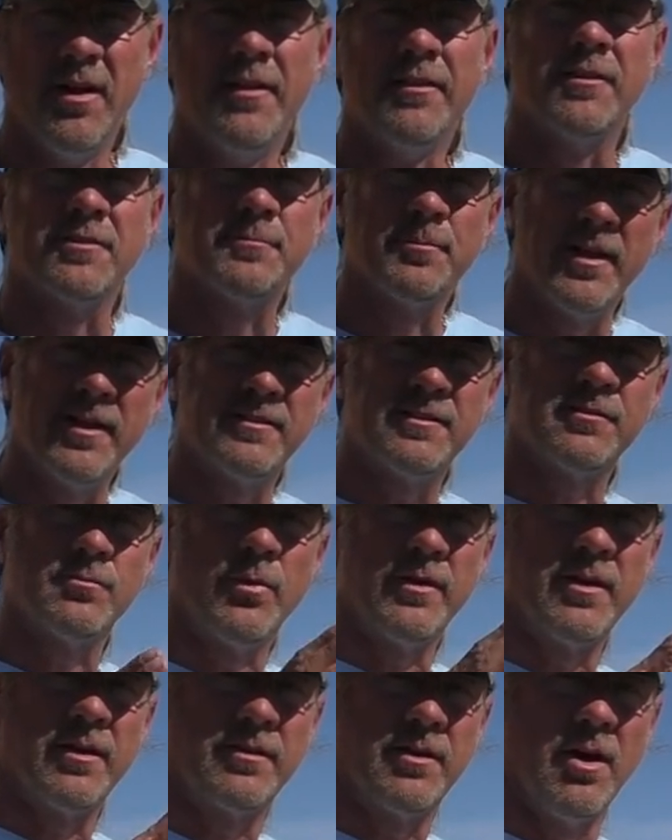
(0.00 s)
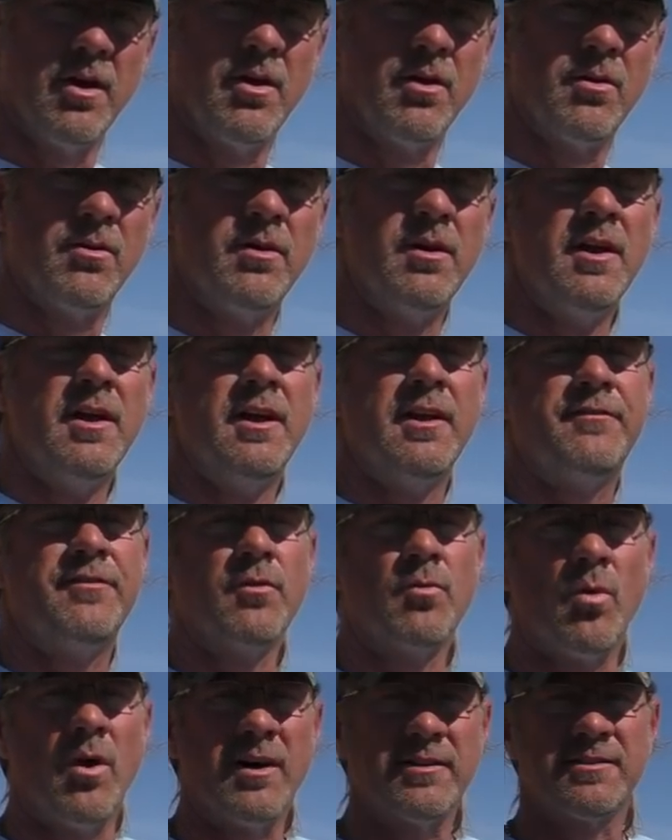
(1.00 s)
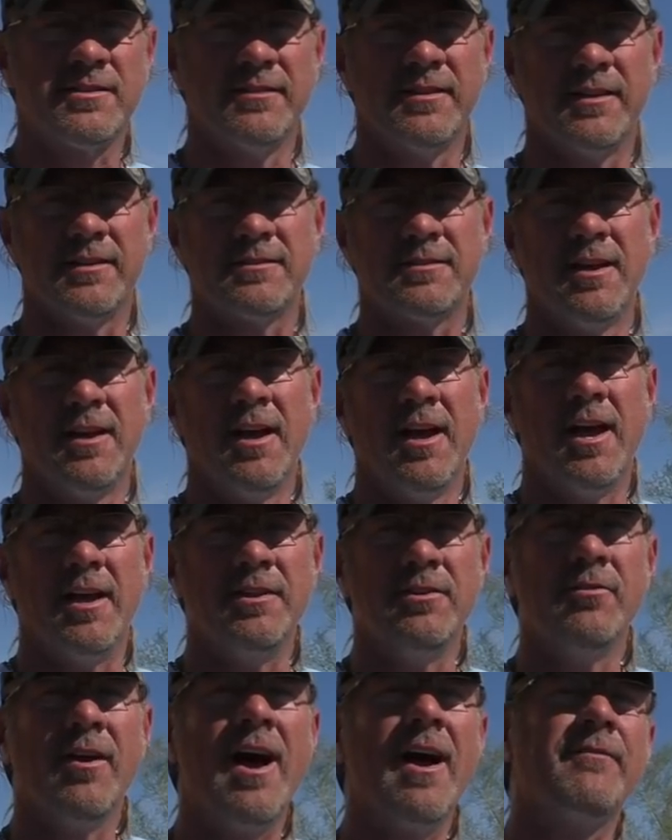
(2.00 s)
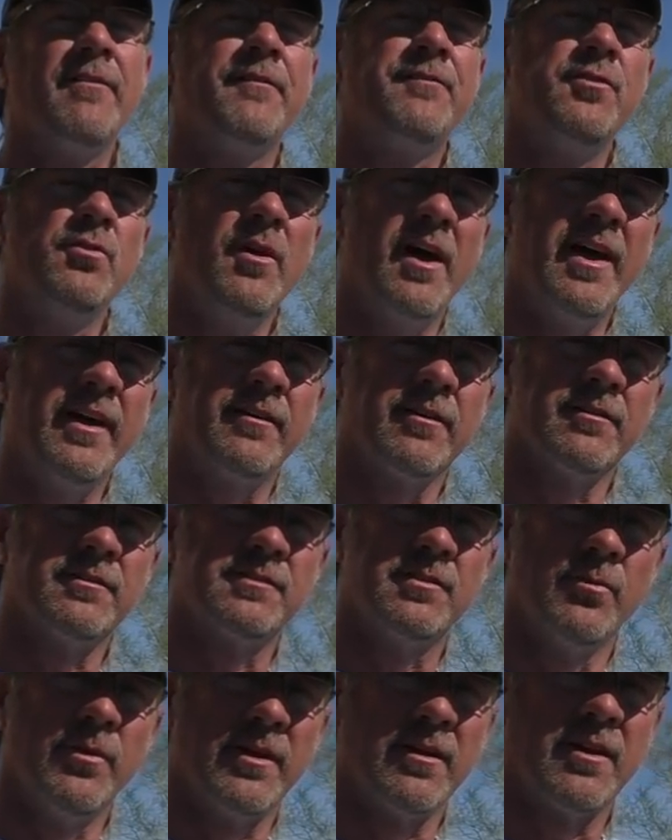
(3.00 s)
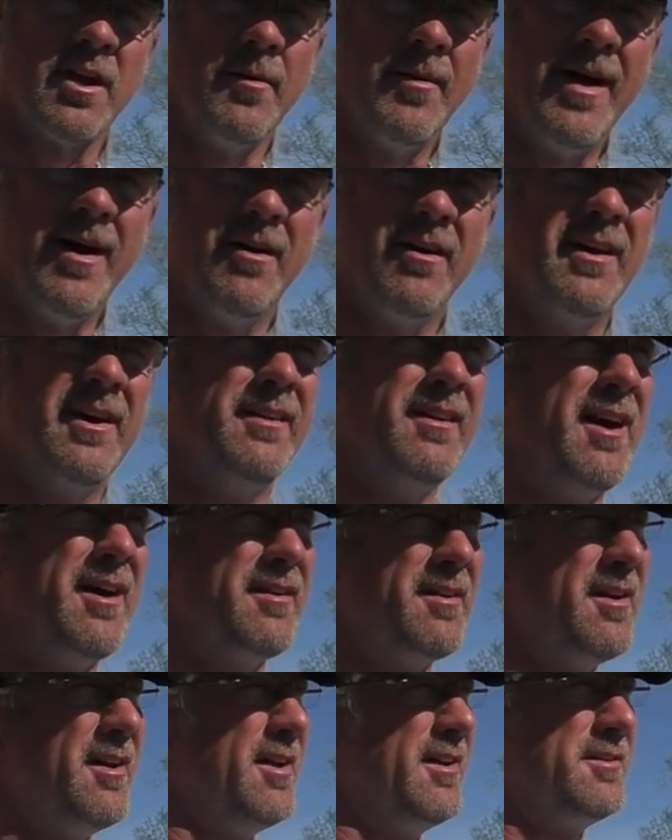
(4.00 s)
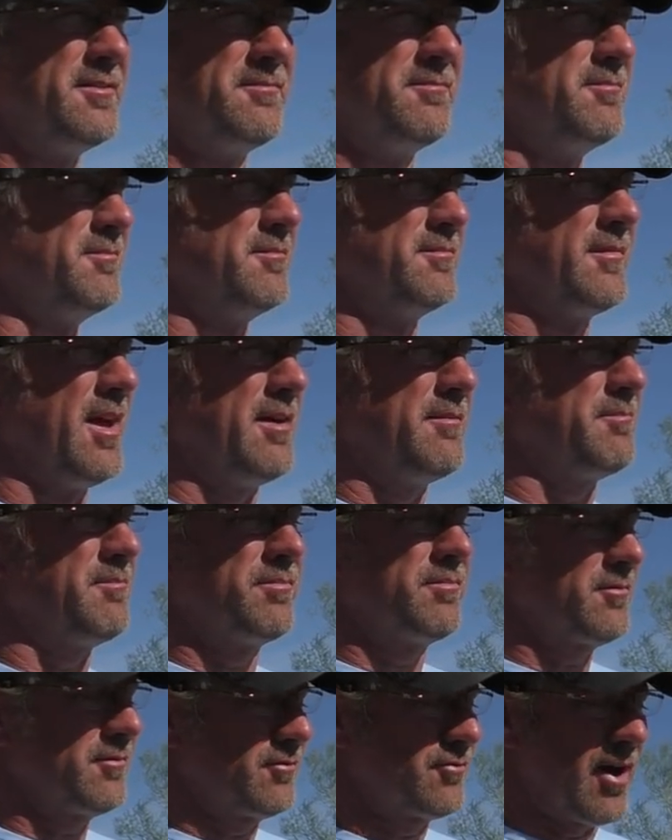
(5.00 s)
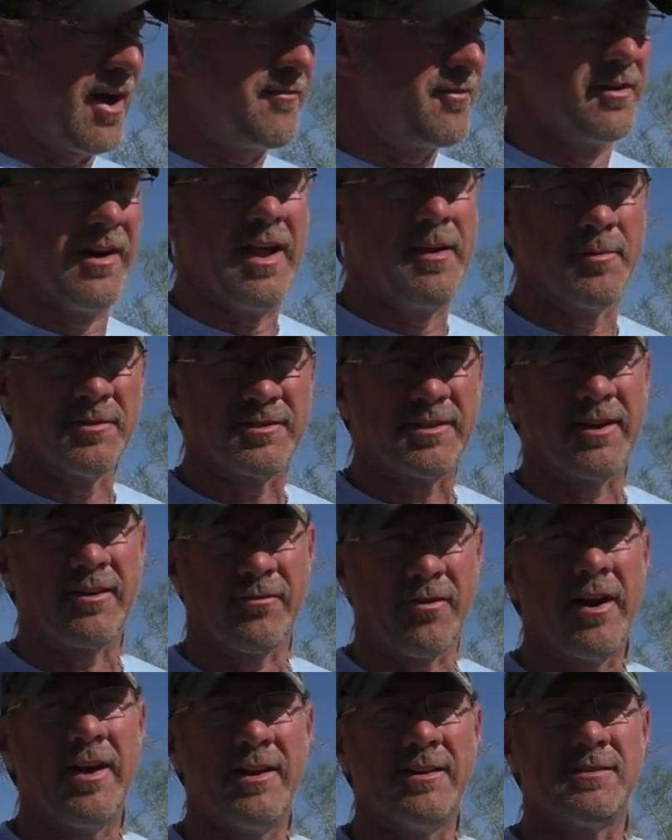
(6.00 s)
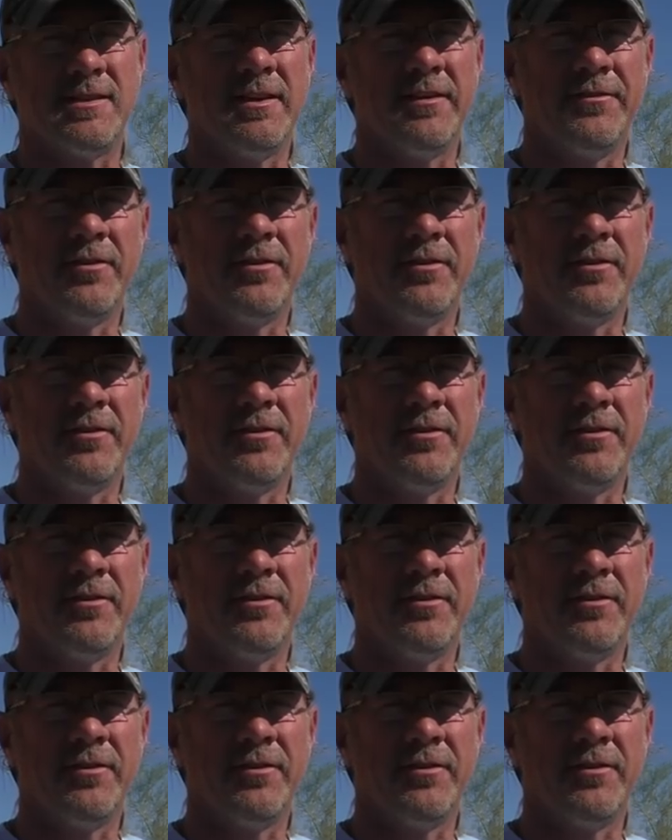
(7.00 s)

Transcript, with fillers: There's places we could go. If you're watching this and you have a few acres that we could come out and not, not drive your neighbors crazy.